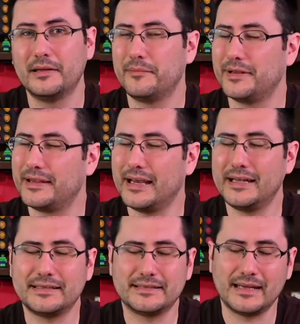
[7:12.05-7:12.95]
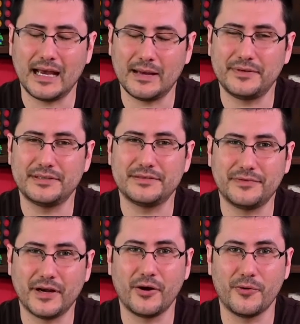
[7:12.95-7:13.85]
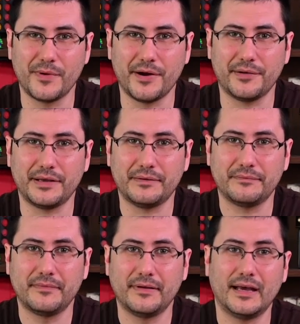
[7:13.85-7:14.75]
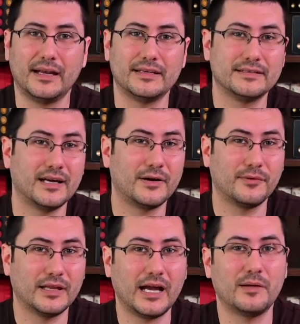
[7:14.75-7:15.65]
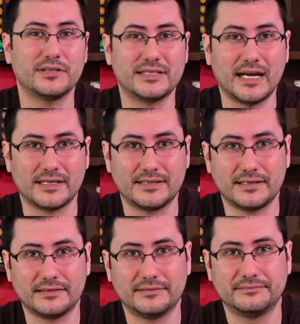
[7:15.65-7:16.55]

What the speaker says: But that happens very rarely and is not a reliable tactic.